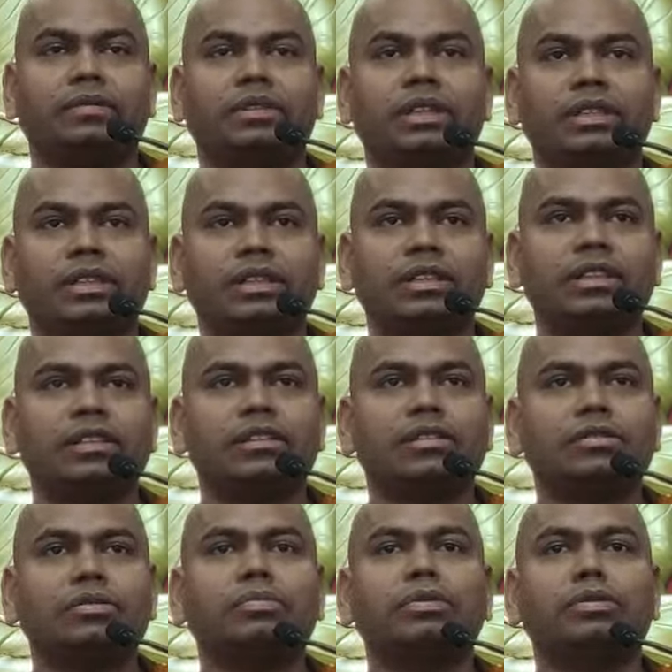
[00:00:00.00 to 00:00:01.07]
is lead us
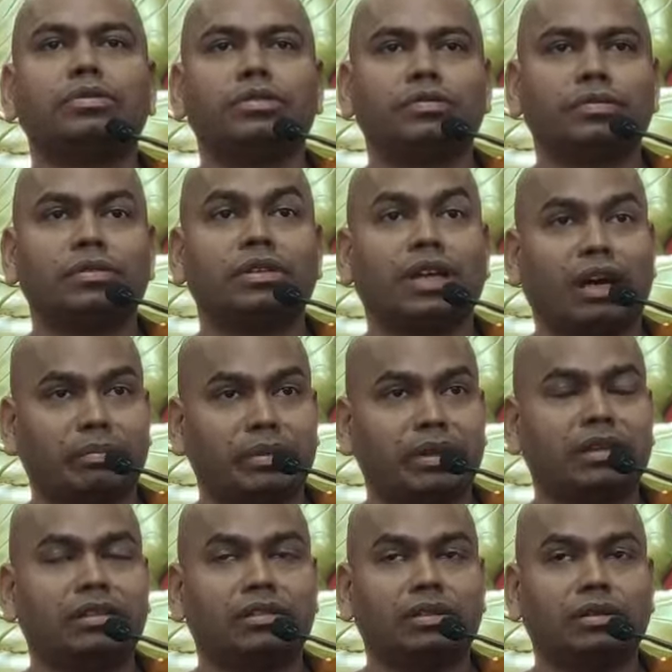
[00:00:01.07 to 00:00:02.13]
to beautiful karma,
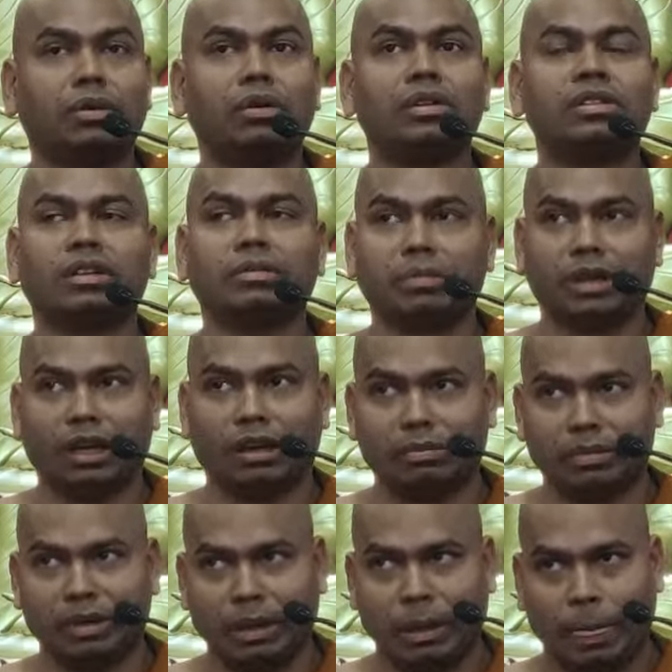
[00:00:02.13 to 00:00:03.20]
the wholesome karma.